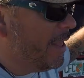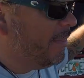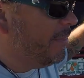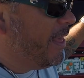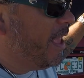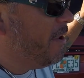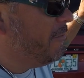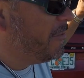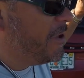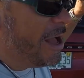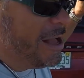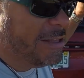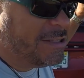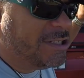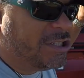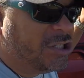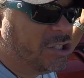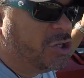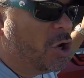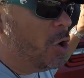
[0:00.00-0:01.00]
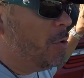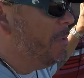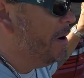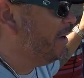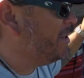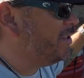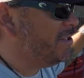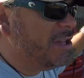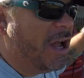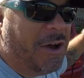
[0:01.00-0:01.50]
They've got so
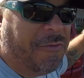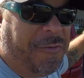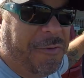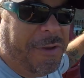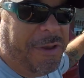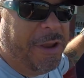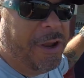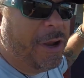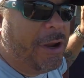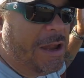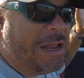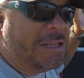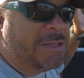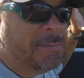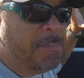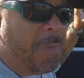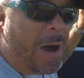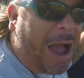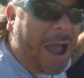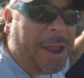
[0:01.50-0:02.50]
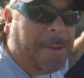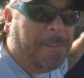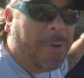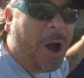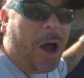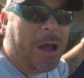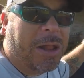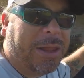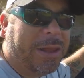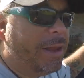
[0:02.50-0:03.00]
much stuff in here, it's
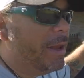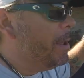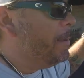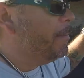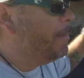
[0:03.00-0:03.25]
mind-boggling.